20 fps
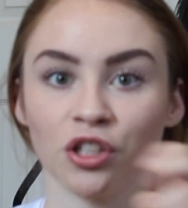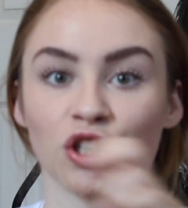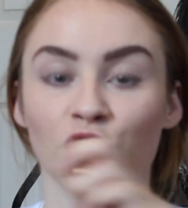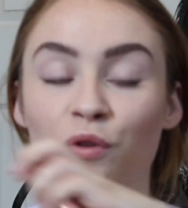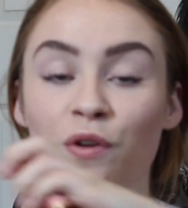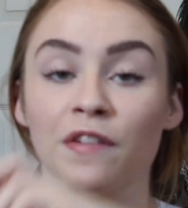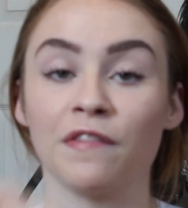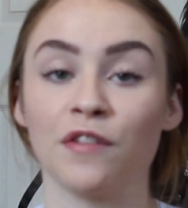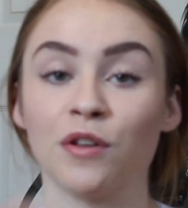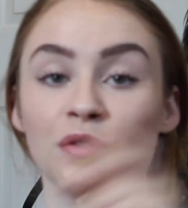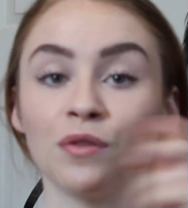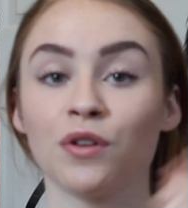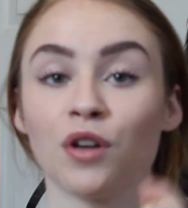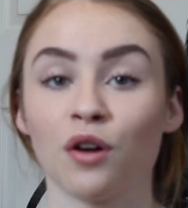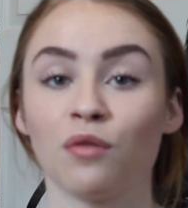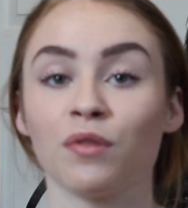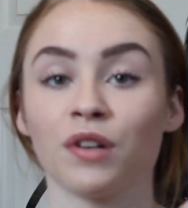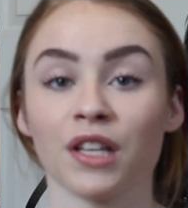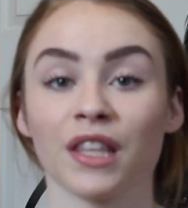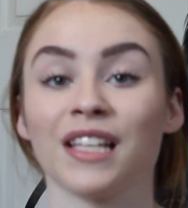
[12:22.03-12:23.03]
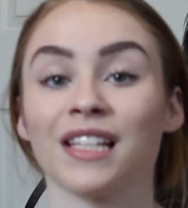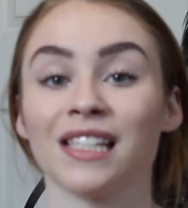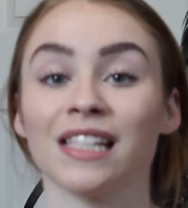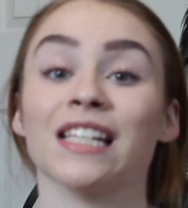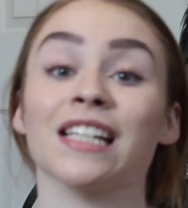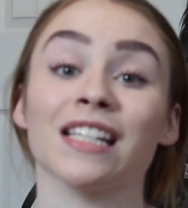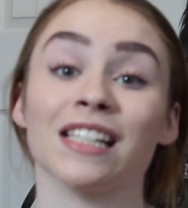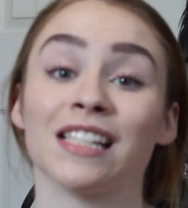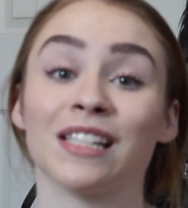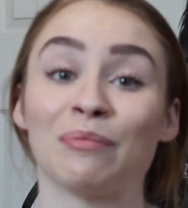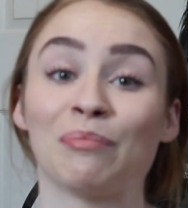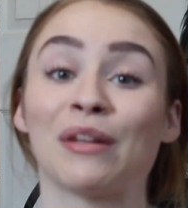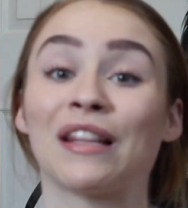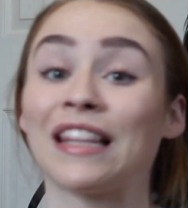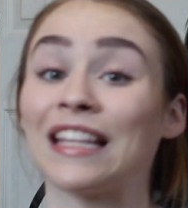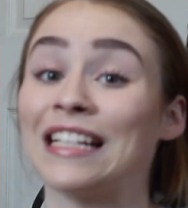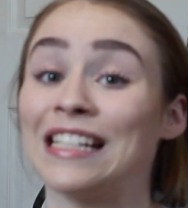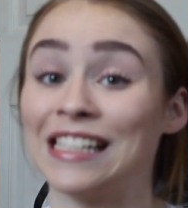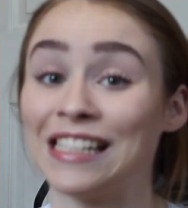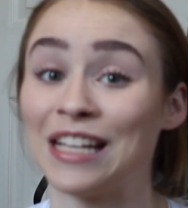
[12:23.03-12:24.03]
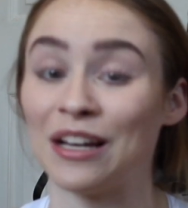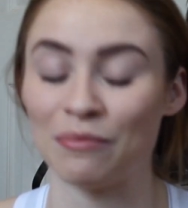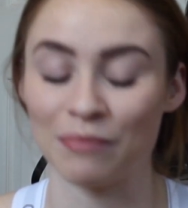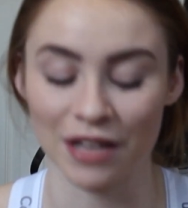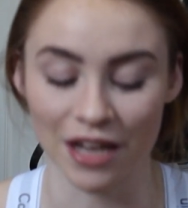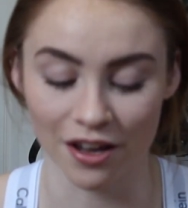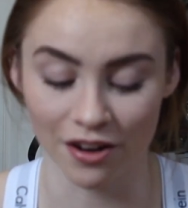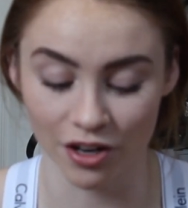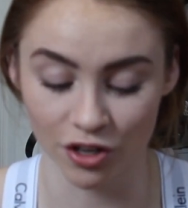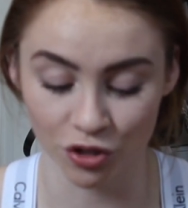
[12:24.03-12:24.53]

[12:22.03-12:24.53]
So if you know where this is, please help me out.